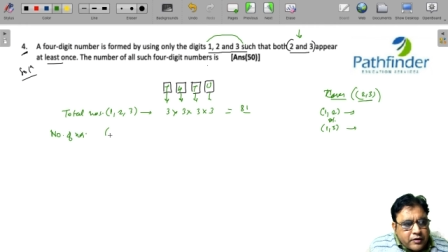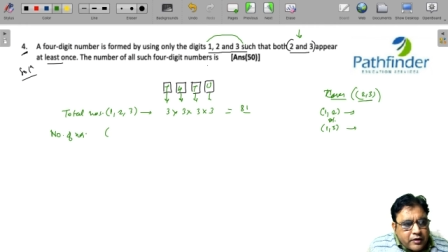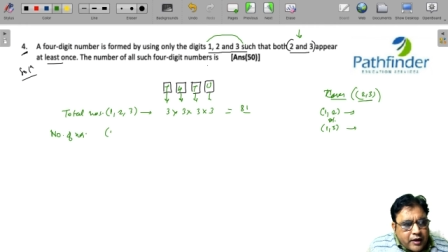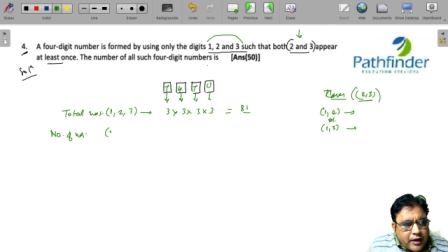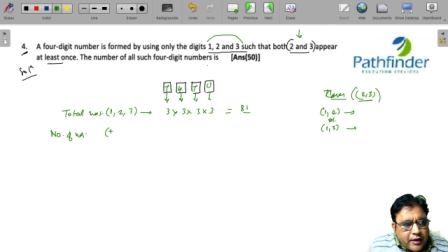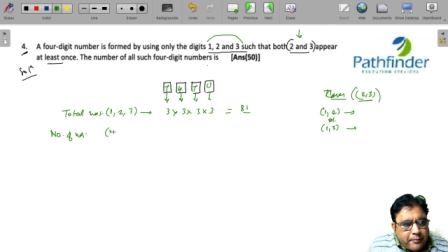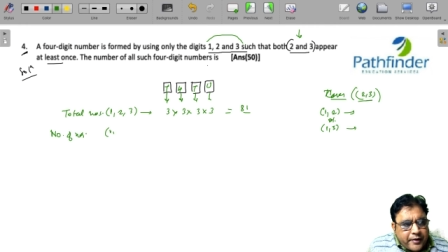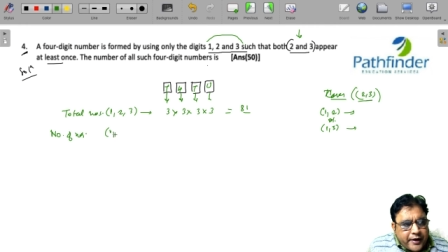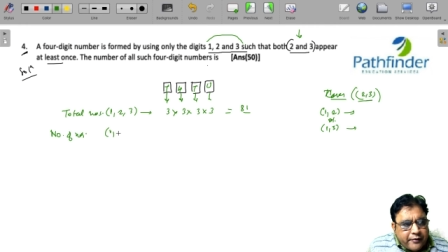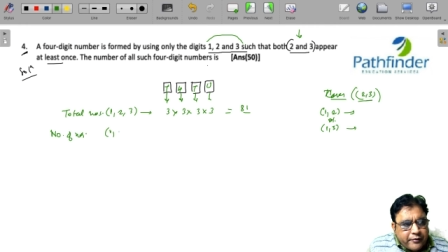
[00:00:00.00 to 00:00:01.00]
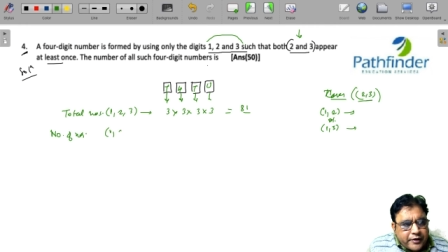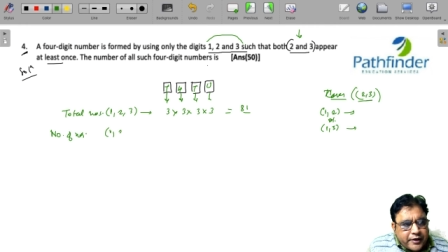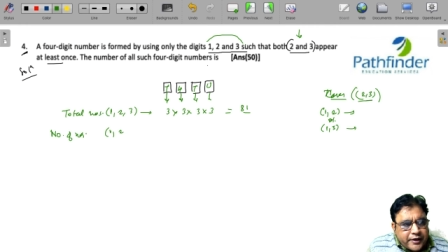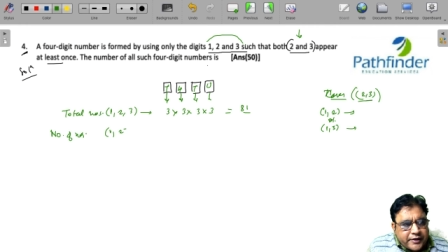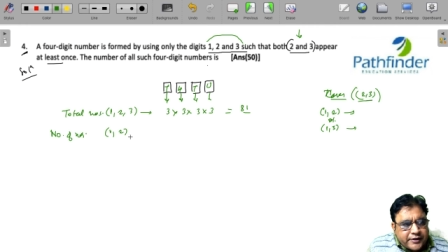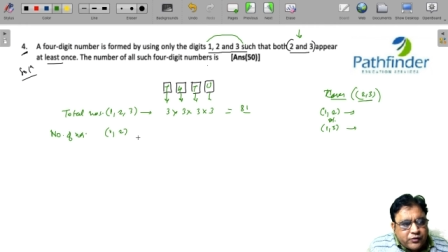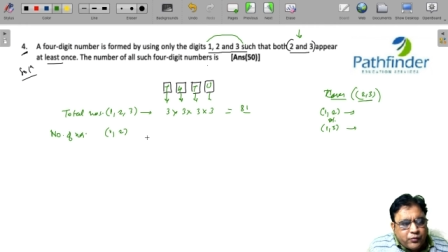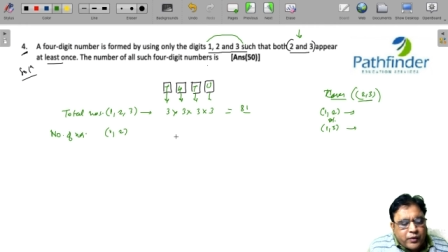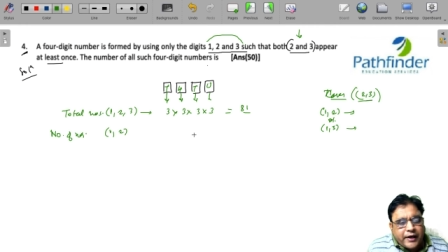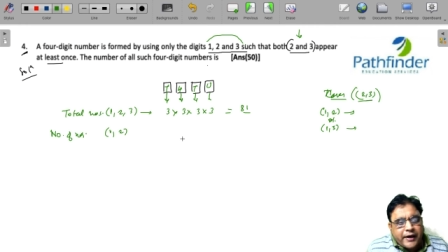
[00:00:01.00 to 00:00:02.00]
are made with the digits
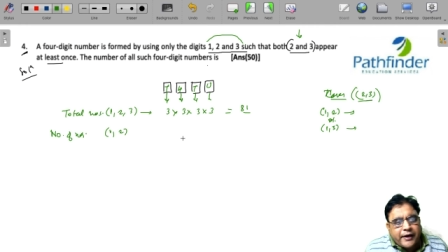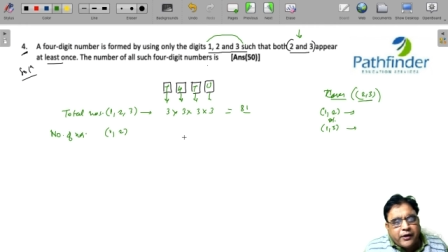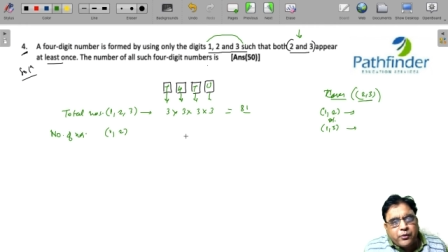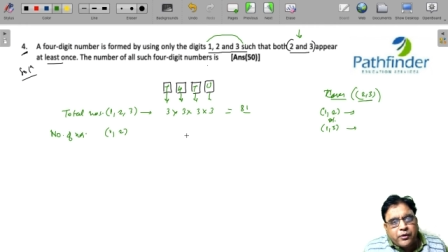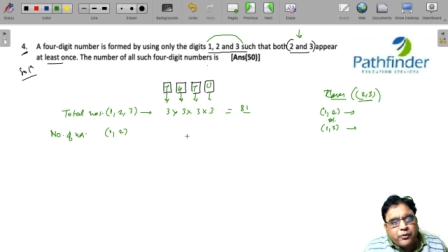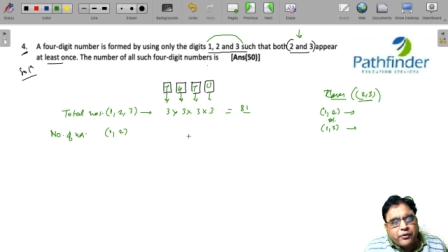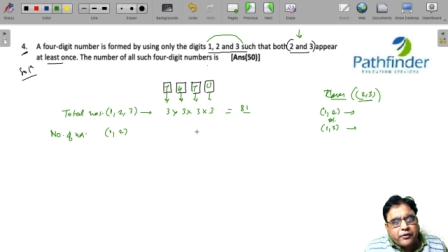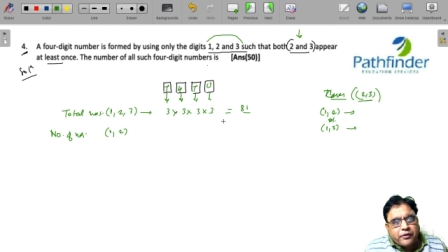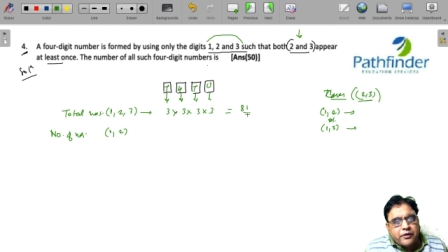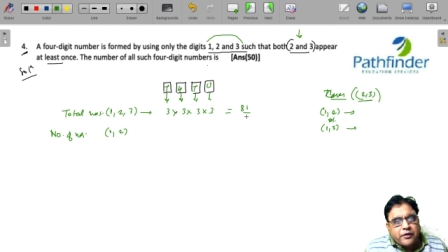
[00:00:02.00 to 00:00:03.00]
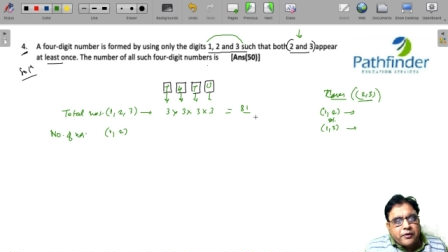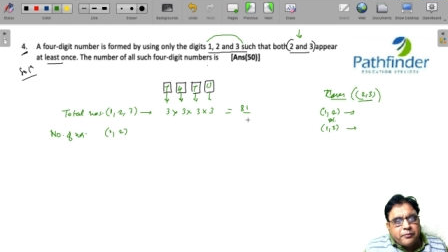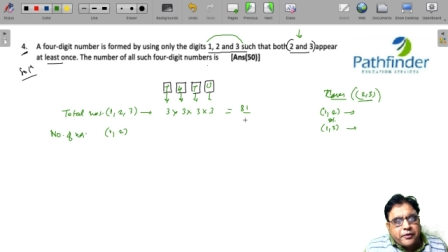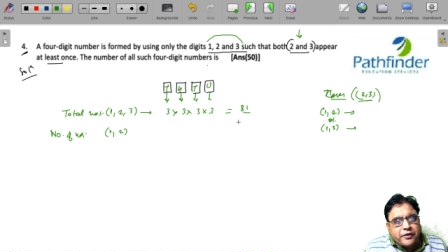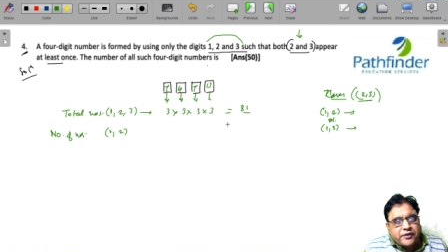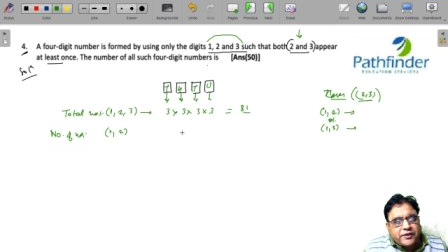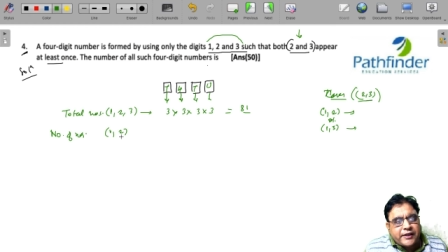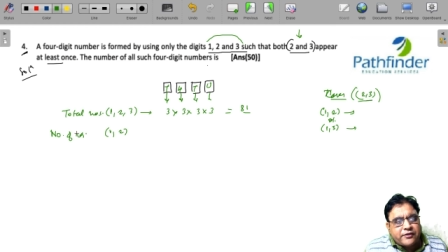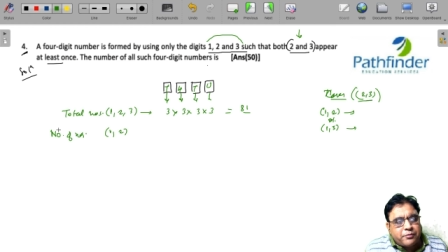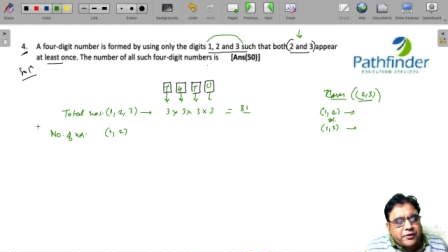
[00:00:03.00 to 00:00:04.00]
1 and 2 alone because this has
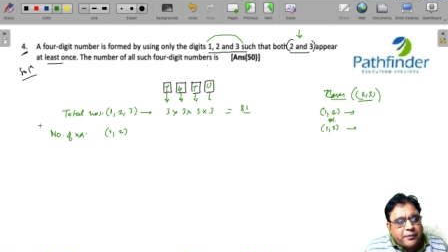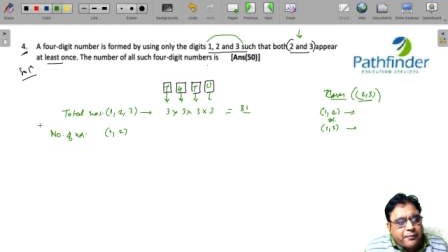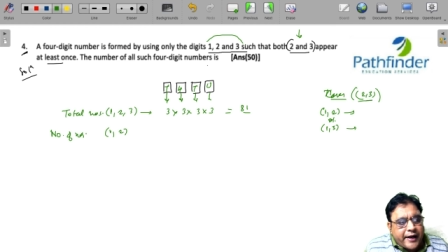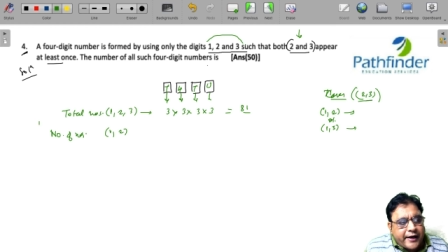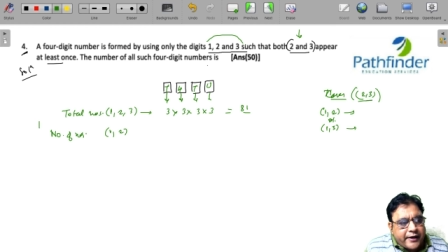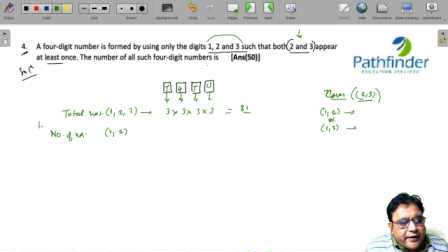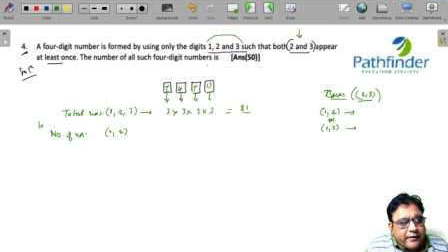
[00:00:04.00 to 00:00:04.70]
to be subtracted.